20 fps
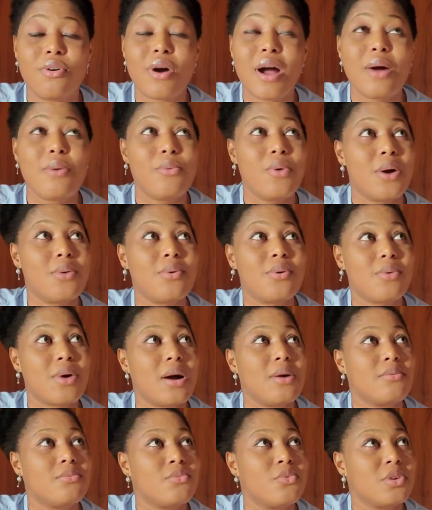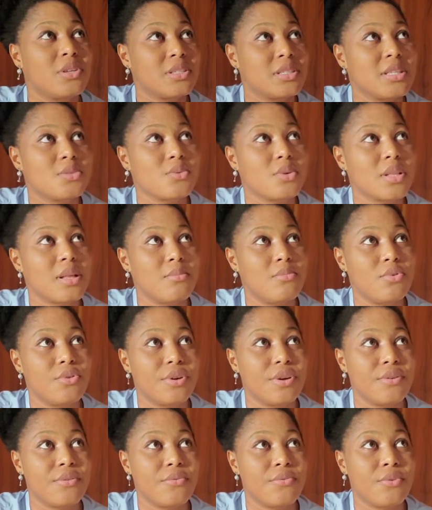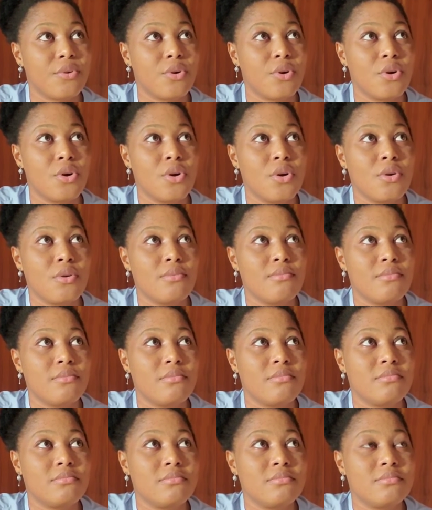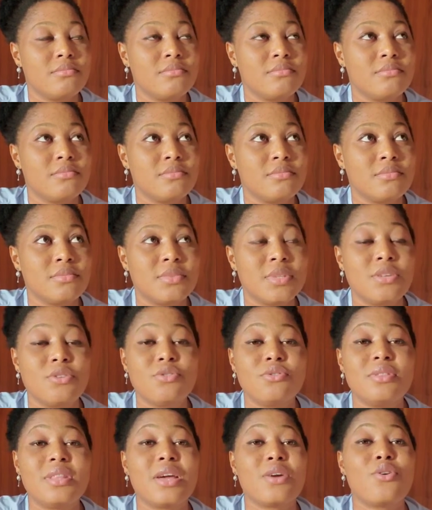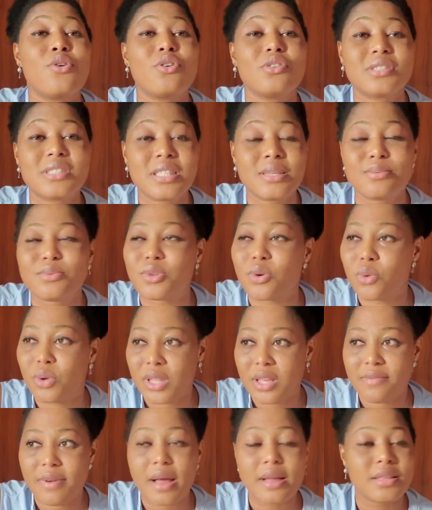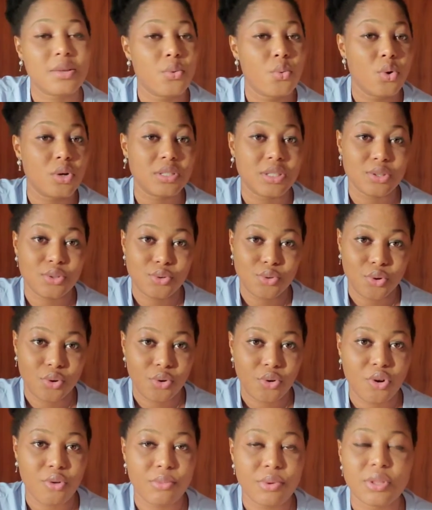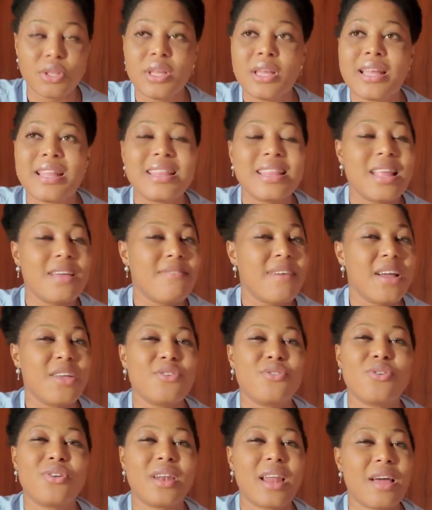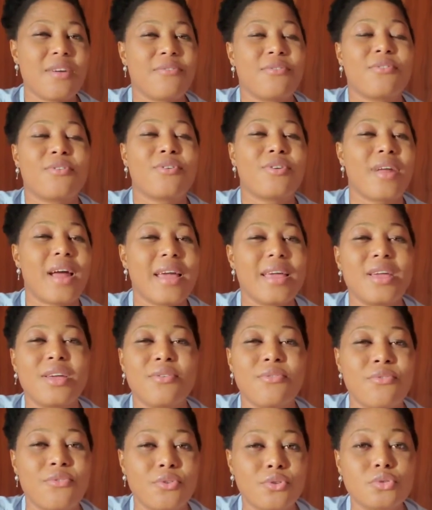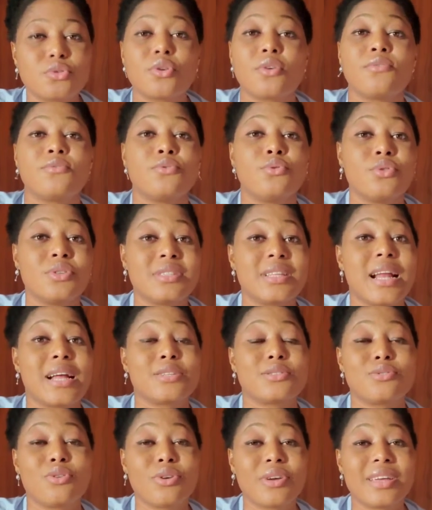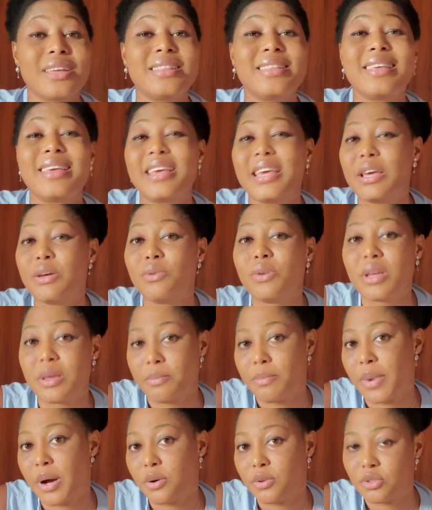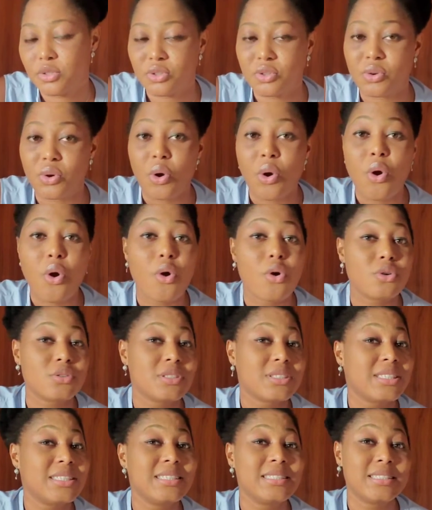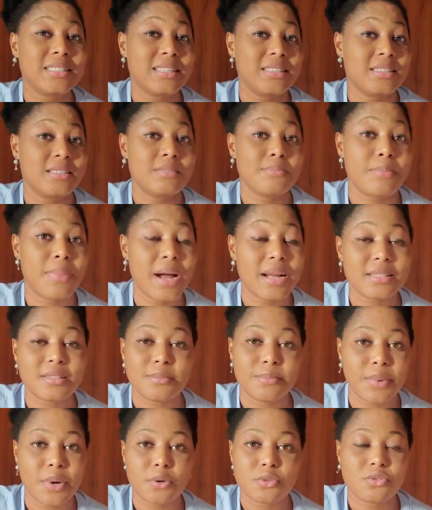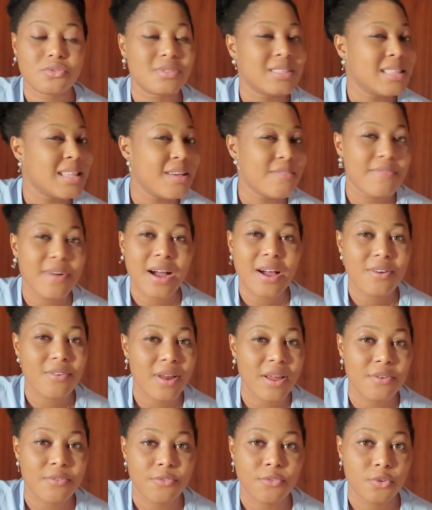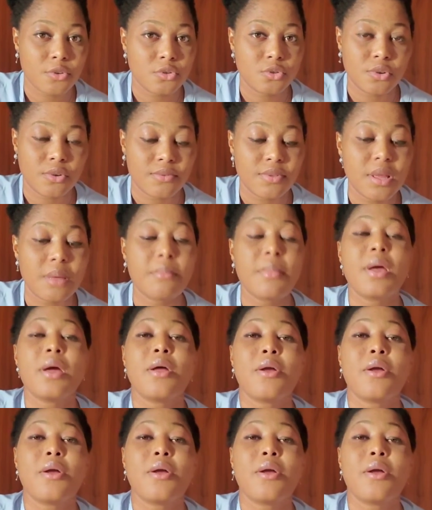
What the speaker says: how, what is this word I'm looking for? the gossips or whatever, the word is not coming. Never in your life cry in front of those that are talking ill about you or saying things bad about you. Never cry in front of them.